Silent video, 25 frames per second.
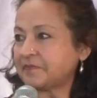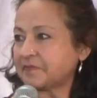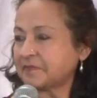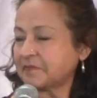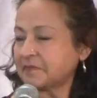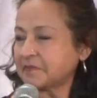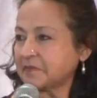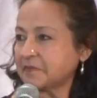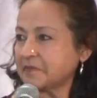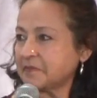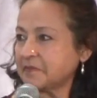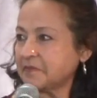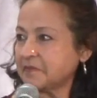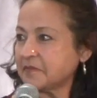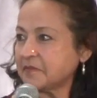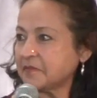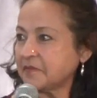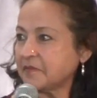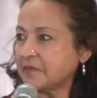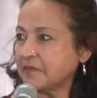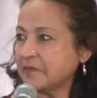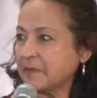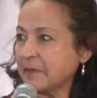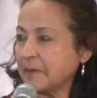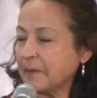
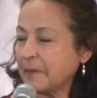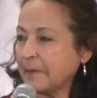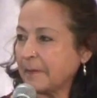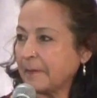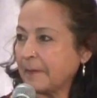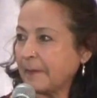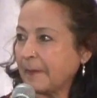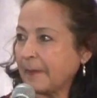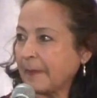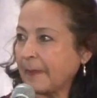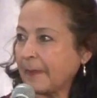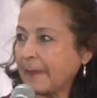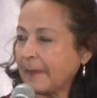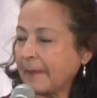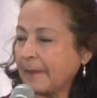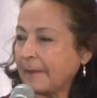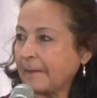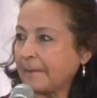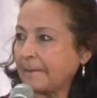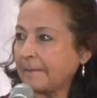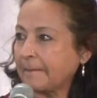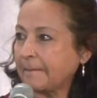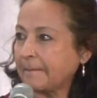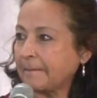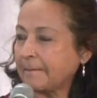
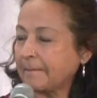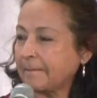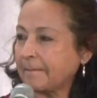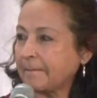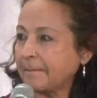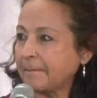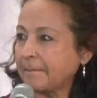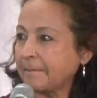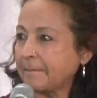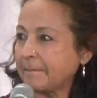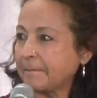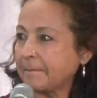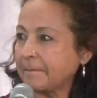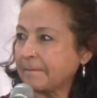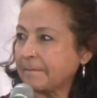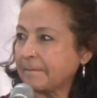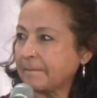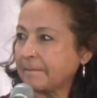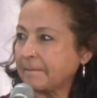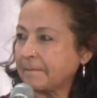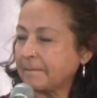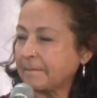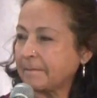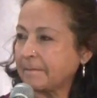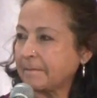
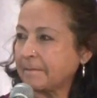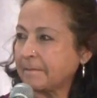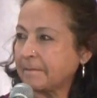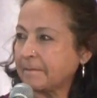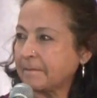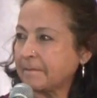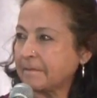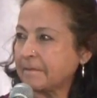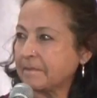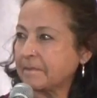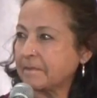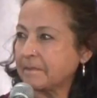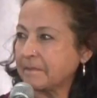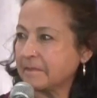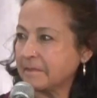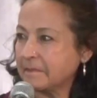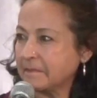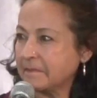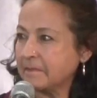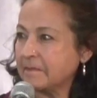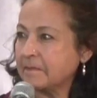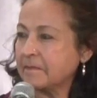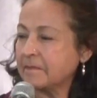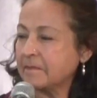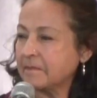
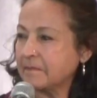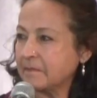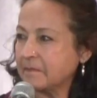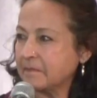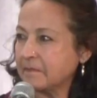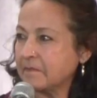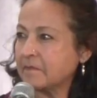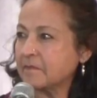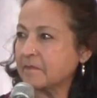No words are spoken by the person on screen.